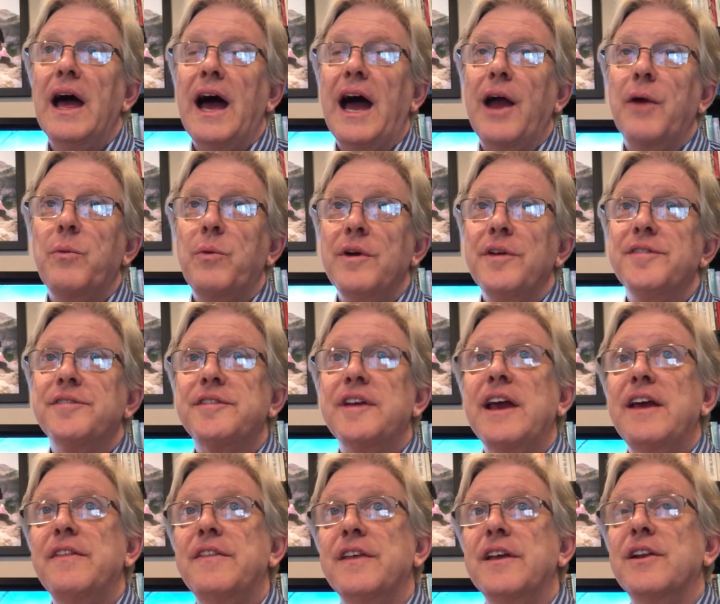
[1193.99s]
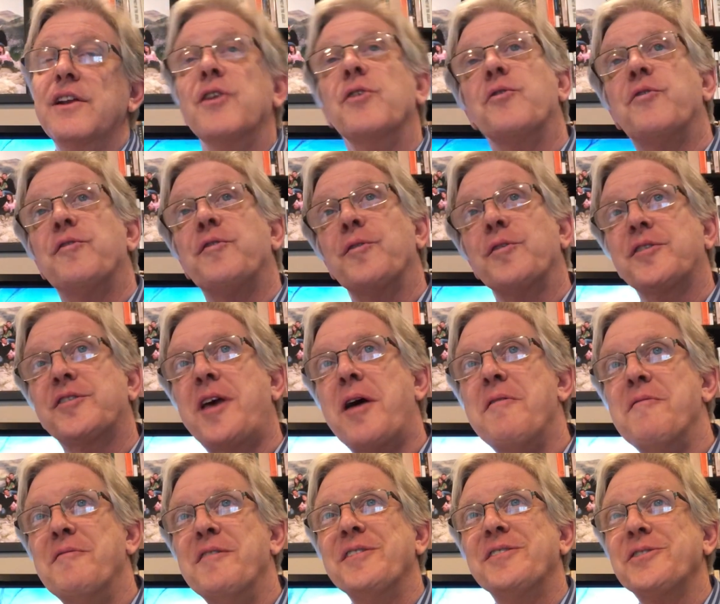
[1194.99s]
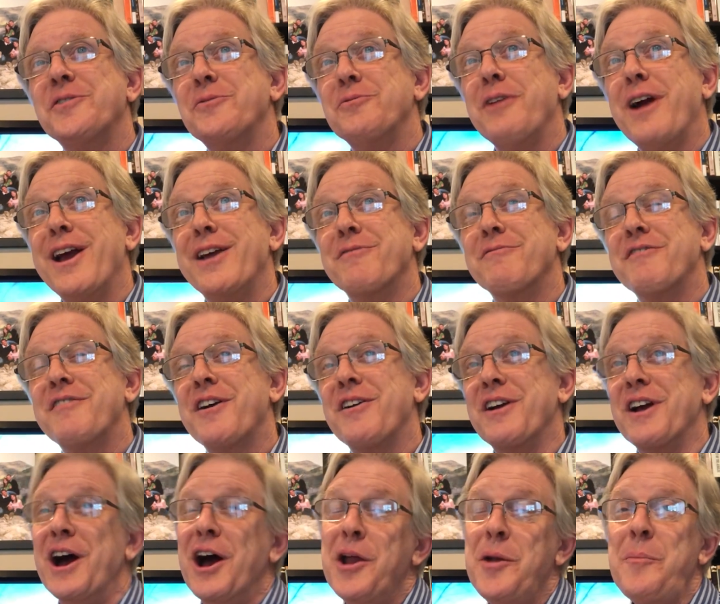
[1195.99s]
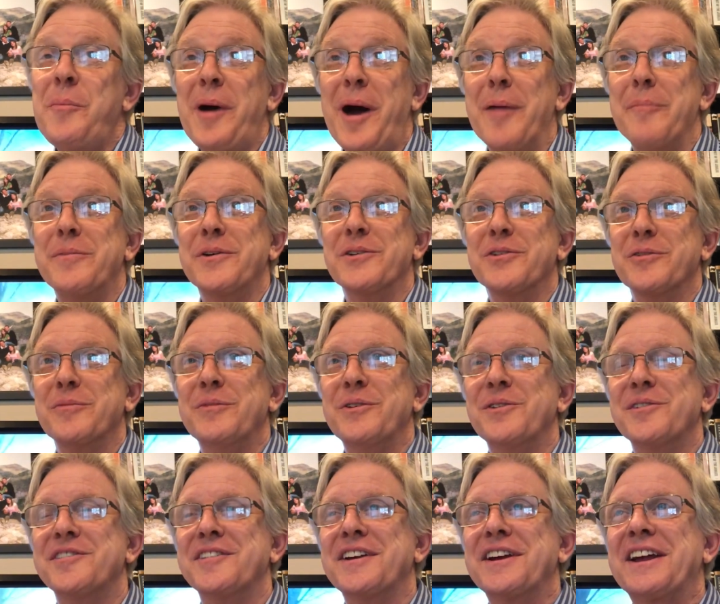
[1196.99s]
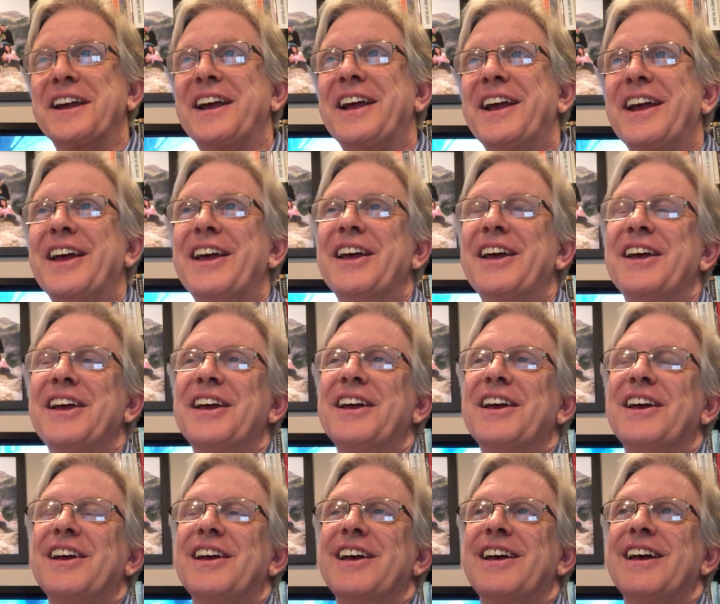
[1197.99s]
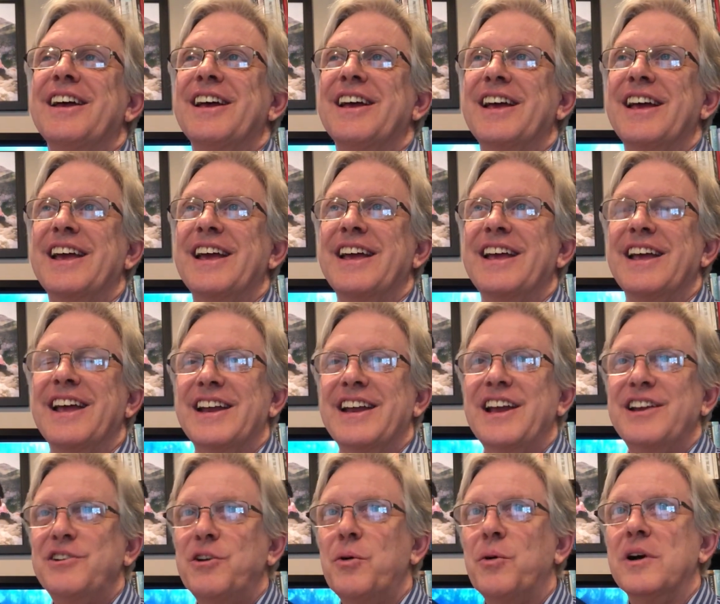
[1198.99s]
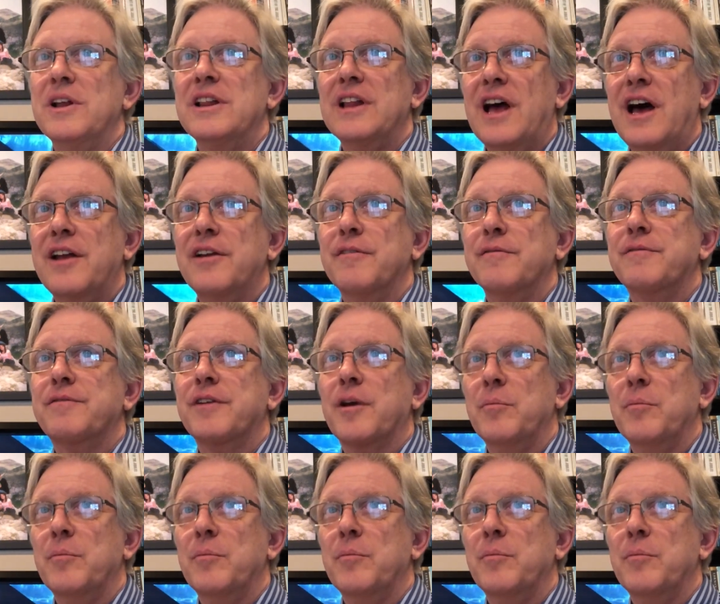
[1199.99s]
I will say that for some of us who write very unpopular music, And I know a lot of